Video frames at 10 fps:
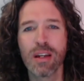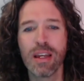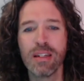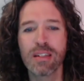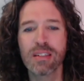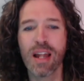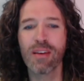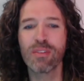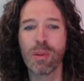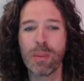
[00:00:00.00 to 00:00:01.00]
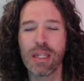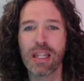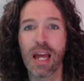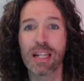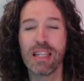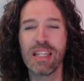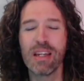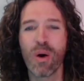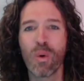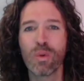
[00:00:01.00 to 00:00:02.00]
It doesn't have to be like
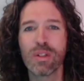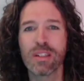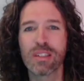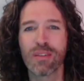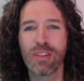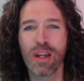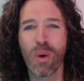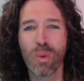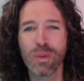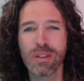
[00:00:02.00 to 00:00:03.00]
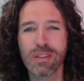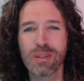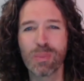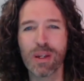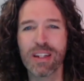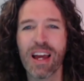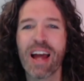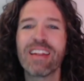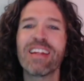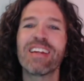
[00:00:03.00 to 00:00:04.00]
the oldest of the oldest, but
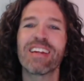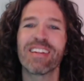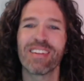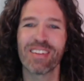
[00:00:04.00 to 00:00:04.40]
I think